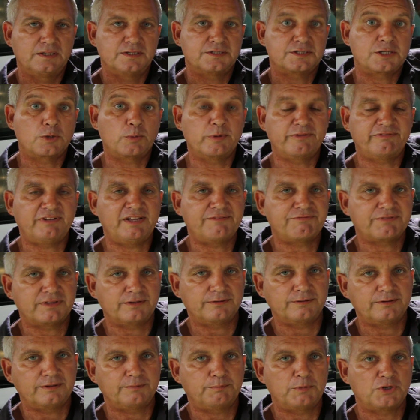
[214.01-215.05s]
So we've left
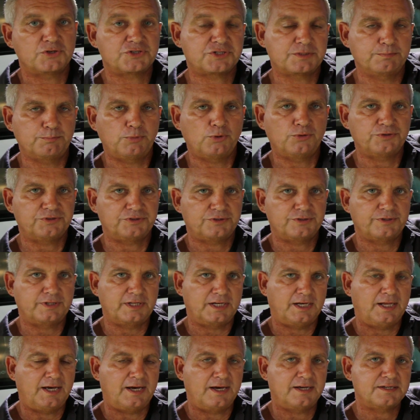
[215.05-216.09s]
the most important to
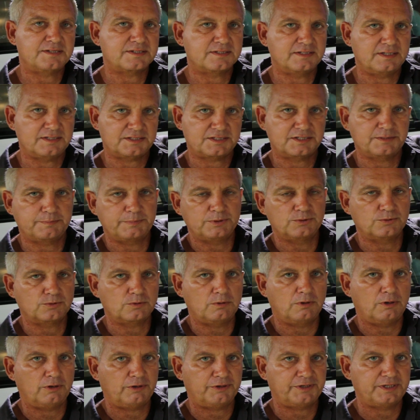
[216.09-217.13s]
the last, and that's the build
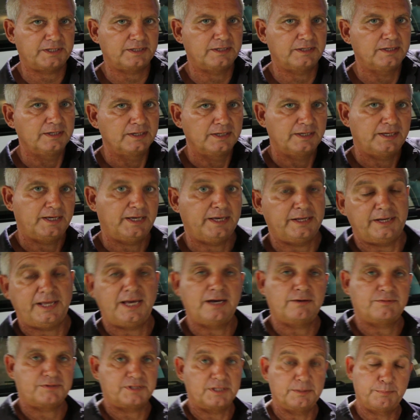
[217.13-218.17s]
quality and
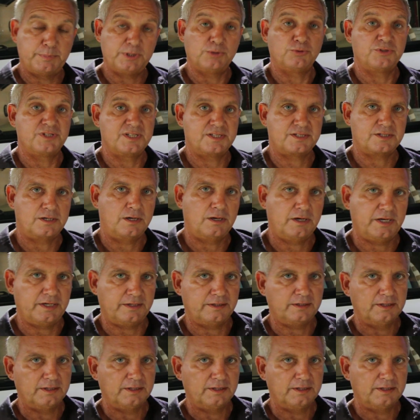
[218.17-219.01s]
how the build design.